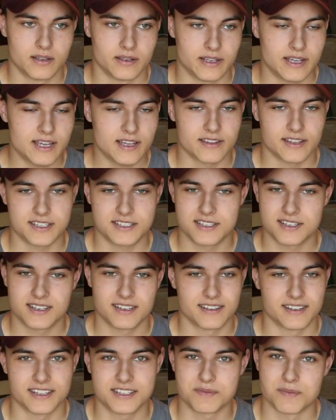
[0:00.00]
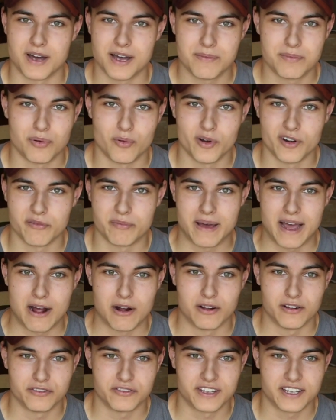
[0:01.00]
yeah, that's my point of
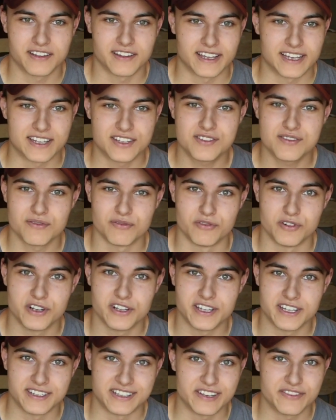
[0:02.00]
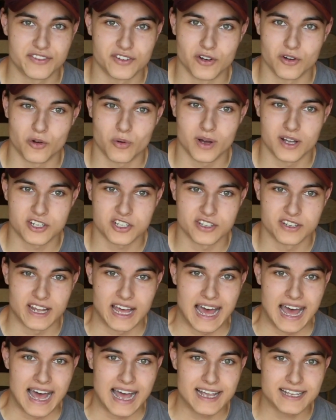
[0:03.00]
powerlifting. Like it's a really difficult question to
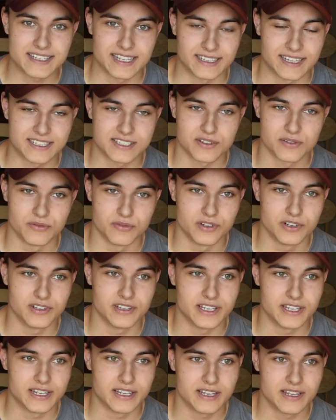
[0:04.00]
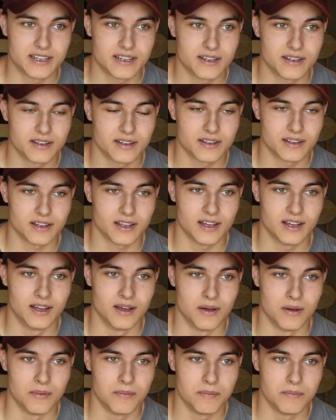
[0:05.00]
ask, like that's a really
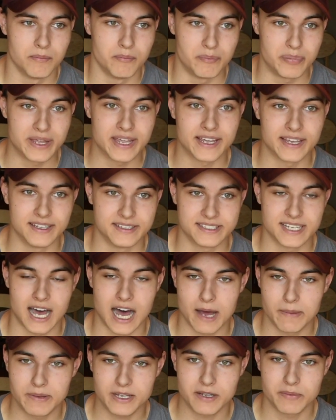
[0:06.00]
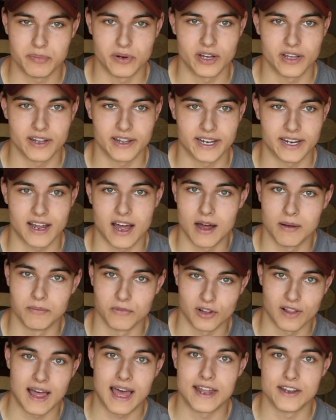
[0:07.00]
big topic, but like
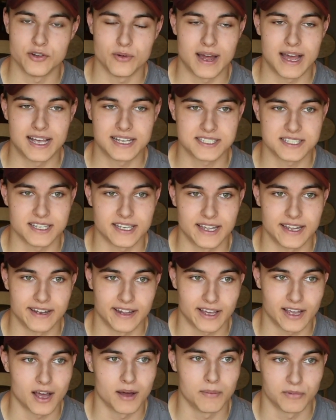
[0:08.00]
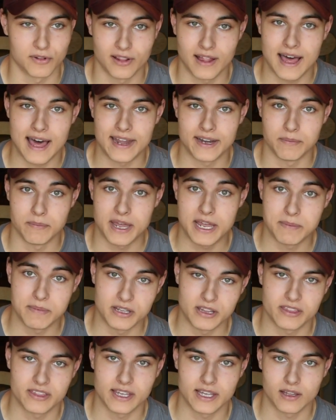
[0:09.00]
I'm glad you asked it, and like I'm glad it made
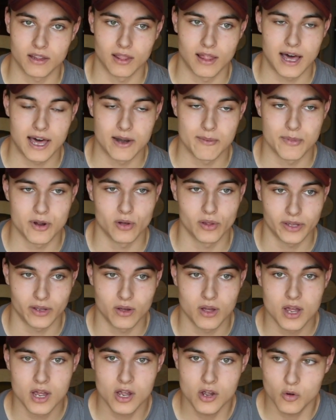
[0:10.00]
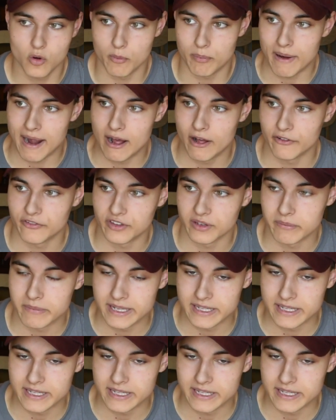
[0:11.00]
me think a lot about like what powerlifting